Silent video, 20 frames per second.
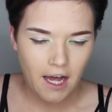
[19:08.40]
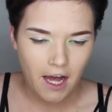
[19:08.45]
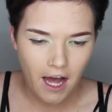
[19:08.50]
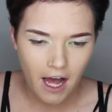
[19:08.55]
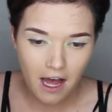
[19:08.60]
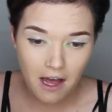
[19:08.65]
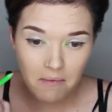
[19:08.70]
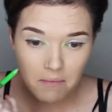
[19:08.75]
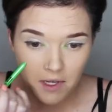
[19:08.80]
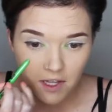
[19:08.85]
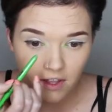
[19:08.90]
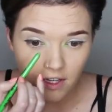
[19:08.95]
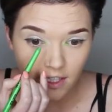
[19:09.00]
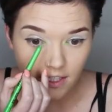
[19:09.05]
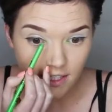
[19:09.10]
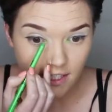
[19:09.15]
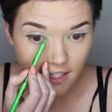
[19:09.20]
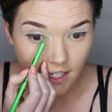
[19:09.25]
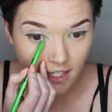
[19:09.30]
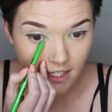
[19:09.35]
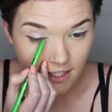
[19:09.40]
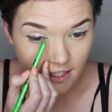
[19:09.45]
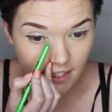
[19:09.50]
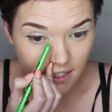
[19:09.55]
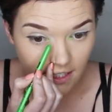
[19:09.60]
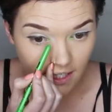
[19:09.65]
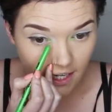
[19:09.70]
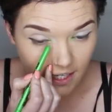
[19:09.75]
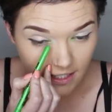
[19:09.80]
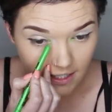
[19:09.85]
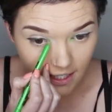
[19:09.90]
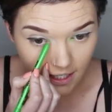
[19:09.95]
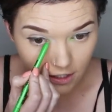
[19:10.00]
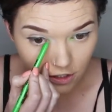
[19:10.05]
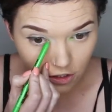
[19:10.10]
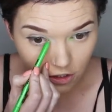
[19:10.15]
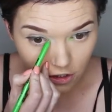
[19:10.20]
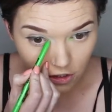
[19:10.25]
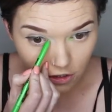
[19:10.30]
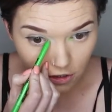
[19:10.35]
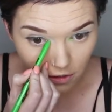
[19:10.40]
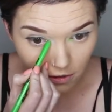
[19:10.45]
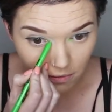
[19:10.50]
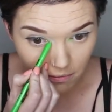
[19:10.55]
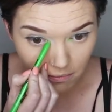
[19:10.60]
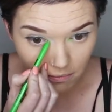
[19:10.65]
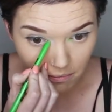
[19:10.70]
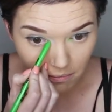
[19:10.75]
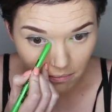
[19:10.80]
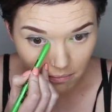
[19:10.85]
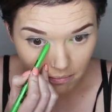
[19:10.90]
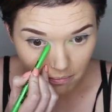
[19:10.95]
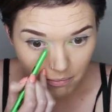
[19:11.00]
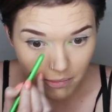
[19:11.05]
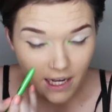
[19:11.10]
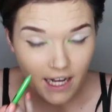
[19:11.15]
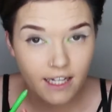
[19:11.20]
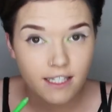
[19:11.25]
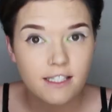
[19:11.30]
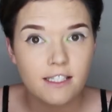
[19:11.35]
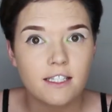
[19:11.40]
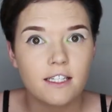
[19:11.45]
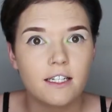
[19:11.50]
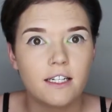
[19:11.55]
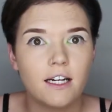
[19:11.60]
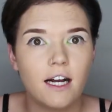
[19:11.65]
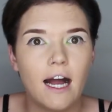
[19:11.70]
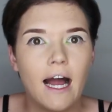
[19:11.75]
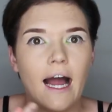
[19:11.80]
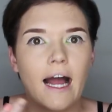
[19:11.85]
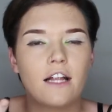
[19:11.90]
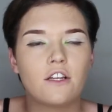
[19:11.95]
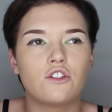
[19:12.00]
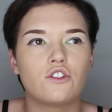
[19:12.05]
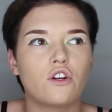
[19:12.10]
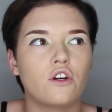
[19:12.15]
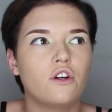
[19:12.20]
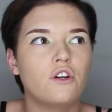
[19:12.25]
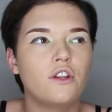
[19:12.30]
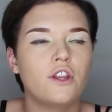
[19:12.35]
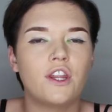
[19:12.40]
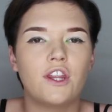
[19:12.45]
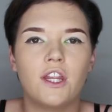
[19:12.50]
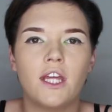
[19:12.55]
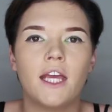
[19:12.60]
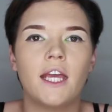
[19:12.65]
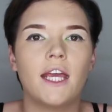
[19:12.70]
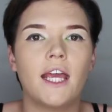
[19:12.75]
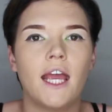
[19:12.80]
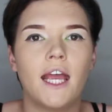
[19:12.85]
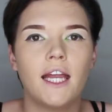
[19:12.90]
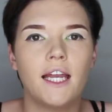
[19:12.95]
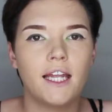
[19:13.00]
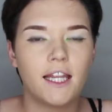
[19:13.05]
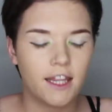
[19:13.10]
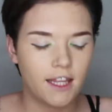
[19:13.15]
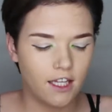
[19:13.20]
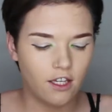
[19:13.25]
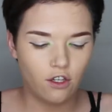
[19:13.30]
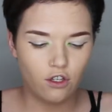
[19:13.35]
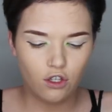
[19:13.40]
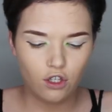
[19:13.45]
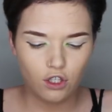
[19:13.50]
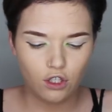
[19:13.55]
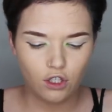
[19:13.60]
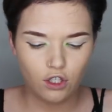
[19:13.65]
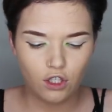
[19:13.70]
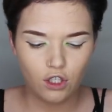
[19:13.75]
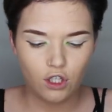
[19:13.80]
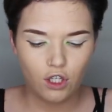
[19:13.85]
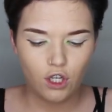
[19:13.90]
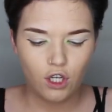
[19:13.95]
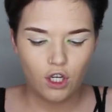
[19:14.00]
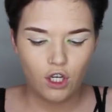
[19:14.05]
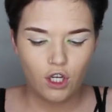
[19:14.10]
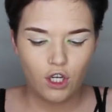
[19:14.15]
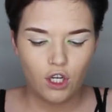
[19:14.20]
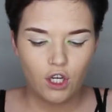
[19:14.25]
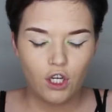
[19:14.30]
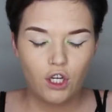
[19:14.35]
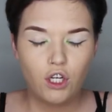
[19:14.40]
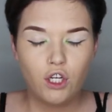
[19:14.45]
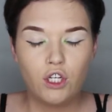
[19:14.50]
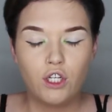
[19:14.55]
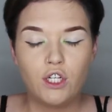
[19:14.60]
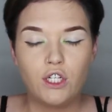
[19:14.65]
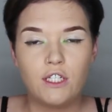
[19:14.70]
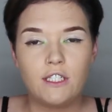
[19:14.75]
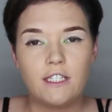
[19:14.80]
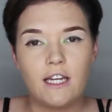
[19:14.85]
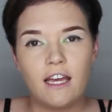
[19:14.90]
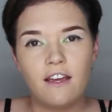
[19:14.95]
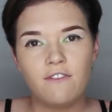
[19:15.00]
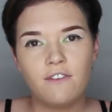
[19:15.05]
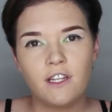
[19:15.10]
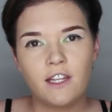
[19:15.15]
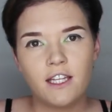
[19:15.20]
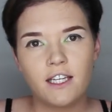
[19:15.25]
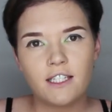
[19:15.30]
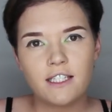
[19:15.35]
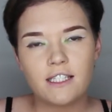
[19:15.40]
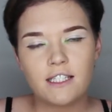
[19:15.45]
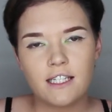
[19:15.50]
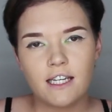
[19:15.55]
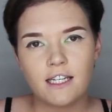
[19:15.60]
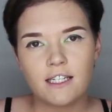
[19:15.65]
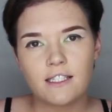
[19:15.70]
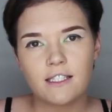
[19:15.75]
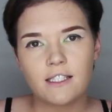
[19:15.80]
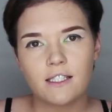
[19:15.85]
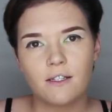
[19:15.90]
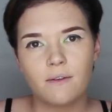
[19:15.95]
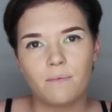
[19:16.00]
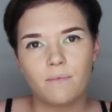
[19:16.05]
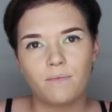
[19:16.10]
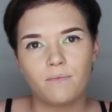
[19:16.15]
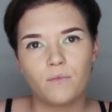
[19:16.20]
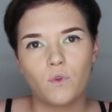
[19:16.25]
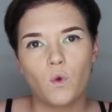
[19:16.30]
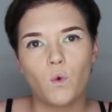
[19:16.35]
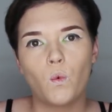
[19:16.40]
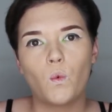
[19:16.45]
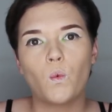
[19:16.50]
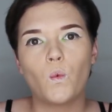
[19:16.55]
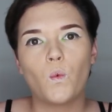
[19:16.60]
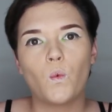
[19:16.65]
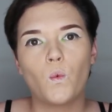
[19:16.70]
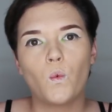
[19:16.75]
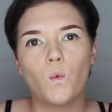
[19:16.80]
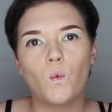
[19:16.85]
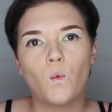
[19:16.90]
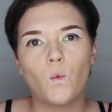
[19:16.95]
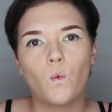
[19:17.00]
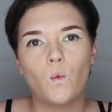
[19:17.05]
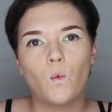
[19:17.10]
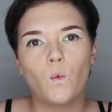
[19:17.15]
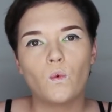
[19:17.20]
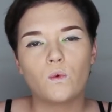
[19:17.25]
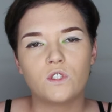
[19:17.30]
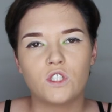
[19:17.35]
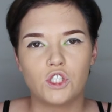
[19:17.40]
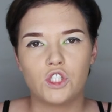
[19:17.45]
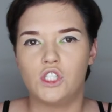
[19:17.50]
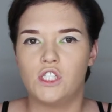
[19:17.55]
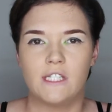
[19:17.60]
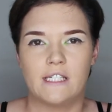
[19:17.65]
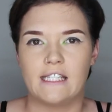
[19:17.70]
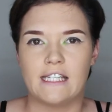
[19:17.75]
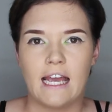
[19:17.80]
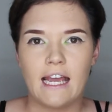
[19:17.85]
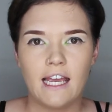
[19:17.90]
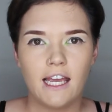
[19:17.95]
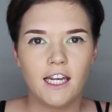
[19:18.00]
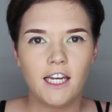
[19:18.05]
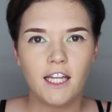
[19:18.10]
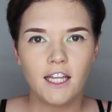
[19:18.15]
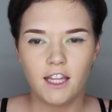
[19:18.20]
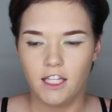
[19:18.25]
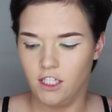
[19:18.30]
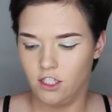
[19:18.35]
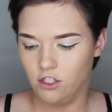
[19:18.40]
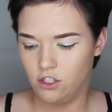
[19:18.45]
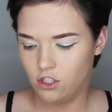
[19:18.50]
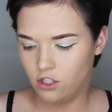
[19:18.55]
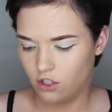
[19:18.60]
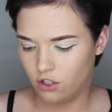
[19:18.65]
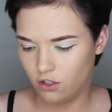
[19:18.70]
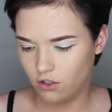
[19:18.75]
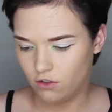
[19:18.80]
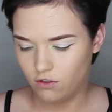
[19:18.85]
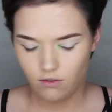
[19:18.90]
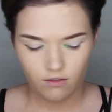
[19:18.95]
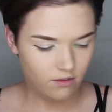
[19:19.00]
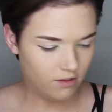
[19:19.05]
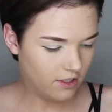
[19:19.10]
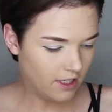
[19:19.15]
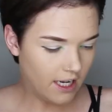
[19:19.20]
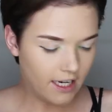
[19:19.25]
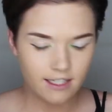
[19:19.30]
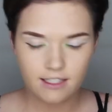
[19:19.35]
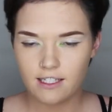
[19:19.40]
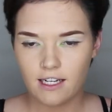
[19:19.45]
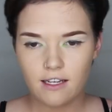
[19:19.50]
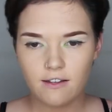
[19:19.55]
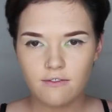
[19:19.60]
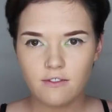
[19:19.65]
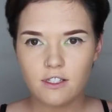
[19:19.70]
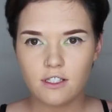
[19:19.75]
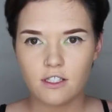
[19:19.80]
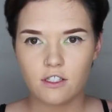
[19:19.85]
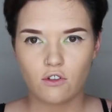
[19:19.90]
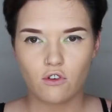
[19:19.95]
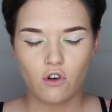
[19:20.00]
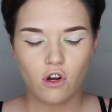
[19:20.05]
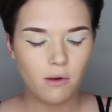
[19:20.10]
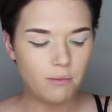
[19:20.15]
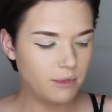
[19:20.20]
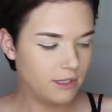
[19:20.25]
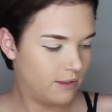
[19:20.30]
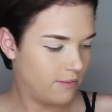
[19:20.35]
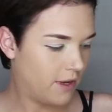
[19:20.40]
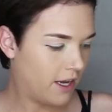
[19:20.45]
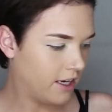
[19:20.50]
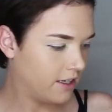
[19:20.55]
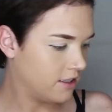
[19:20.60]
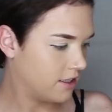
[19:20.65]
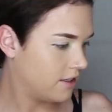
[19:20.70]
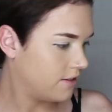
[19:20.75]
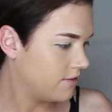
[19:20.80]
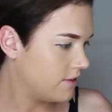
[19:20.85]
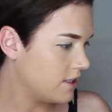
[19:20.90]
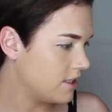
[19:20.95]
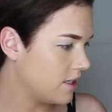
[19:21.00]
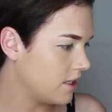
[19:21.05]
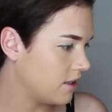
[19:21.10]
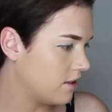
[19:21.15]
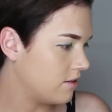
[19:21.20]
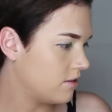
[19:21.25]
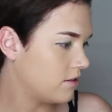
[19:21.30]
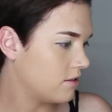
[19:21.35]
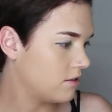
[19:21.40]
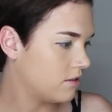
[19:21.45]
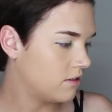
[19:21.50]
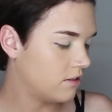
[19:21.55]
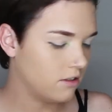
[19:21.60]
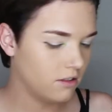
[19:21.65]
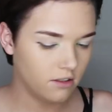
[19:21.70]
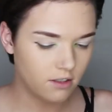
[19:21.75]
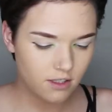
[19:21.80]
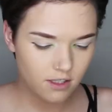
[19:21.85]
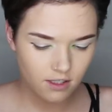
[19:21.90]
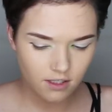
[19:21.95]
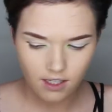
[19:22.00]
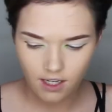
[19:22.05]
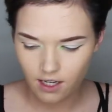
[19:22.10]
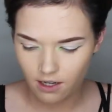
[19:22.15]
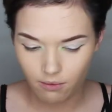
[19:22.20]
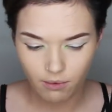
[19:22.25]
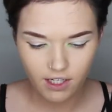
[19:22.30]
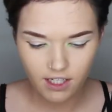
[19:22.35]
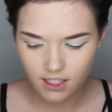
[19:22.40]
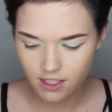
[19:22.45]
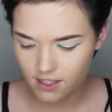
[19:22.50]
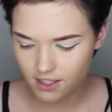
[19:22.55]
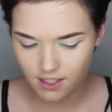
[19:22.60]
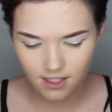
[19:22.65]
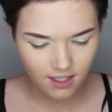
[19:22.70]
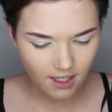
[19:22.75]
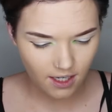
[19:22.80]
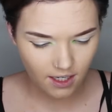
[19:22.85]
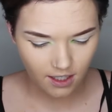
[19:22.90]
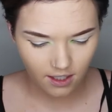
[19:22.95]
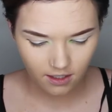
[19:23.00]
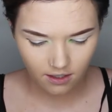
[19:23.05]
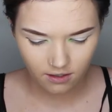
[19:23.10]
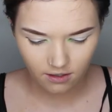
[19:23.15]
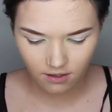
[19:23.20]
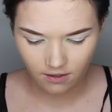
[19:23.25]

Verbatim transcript: Harmon then says, yes, I do, but I don't think anything could. David then says, did she say anything to you? Like, David's gobsmacked. David's like... this guy, what is he saying?